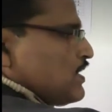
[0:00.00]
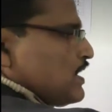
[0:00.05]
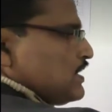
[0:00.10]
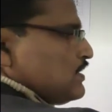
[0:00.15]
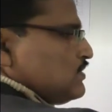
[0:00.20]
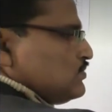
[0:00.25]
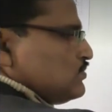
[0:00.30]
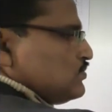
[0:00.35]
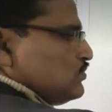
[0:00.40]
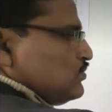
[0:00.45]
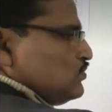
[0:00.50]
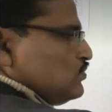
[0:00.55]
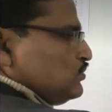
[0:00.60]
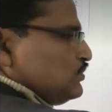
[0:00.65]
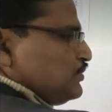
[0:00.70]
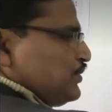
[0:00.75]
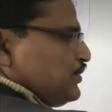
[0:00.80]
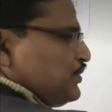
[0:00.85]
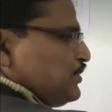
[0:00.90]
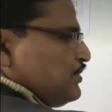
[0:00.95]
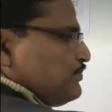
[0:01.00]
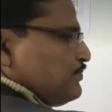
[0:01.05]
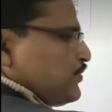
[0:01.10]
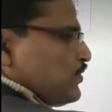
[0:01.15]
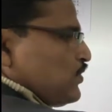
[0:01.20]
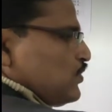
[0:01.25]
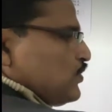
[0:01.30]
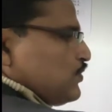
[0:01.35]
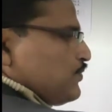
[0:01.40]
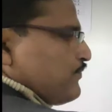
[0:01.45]
1, 2, 3,
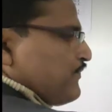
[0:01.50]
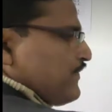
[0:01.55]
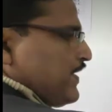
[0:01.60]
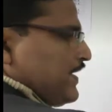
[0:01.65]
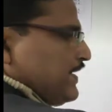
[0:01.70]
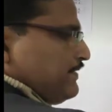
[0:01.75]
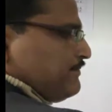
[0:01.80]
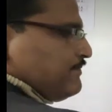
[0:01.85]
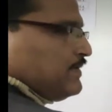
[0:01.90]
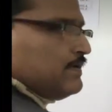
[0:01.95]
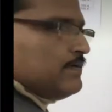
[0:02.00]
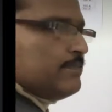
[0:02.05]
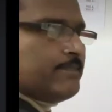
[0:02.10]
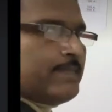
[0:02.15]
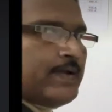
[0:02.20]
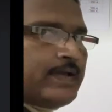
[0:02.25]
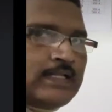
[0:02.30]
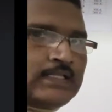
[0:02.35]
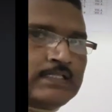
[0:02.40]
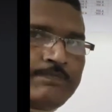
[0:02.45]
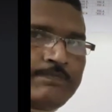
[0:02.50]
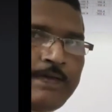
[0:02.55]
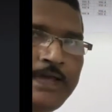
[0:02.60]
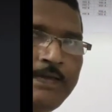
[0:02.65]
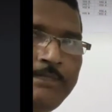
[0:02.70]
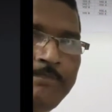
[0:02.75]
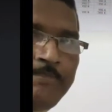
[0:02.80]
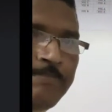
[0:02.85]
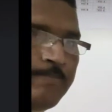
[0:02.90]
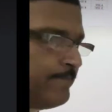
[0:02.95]
4, 5. Minus
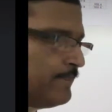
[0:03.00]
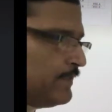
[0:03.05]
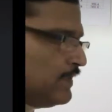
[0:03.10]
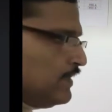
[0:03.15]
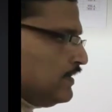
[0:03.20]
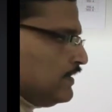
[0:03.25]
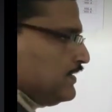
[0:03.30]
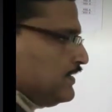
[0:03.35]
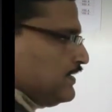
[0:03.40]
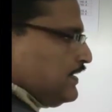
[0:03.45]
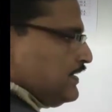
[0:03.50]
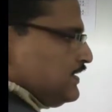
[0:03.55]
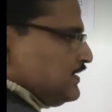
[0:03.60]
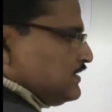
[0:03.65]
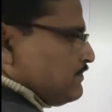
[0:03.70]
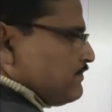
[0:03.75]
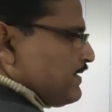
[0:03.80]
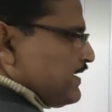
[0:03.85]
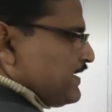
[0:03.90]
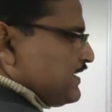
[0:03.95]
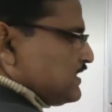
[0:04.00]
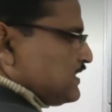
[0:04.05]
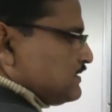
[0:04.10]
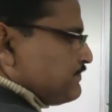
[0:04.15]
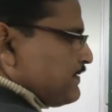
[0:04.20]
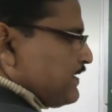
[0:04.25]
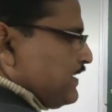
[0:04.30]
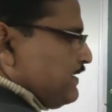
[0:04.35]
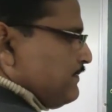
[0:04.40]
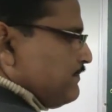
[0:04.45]
5. Here is the minus
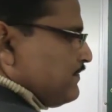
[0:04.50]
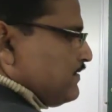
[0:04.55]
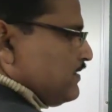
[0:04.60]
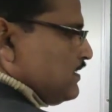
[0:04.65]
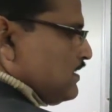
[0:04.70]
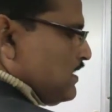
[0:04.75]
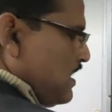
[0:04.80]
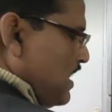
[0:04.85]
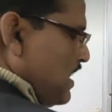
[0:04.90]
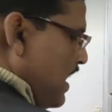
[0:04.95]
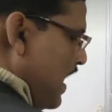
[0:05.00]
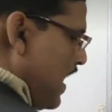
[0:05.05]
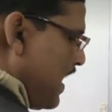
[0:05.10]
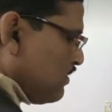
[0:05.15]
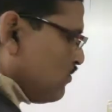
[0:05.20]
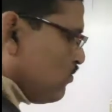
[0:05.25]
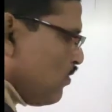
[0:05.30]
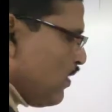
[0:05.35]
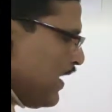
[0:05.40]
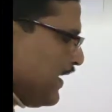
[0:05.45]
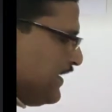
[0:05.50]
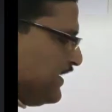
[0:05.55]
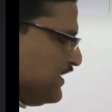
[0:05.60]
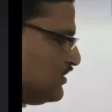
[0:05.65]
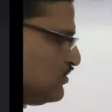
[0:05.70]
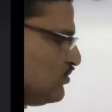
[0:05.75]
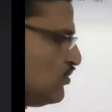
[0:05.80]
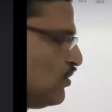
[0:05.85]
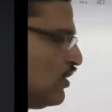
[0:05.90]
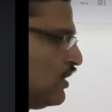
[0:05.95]
5. And y
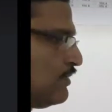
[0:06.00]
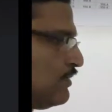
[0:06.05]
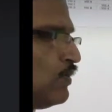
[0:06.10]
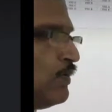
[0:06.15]
is not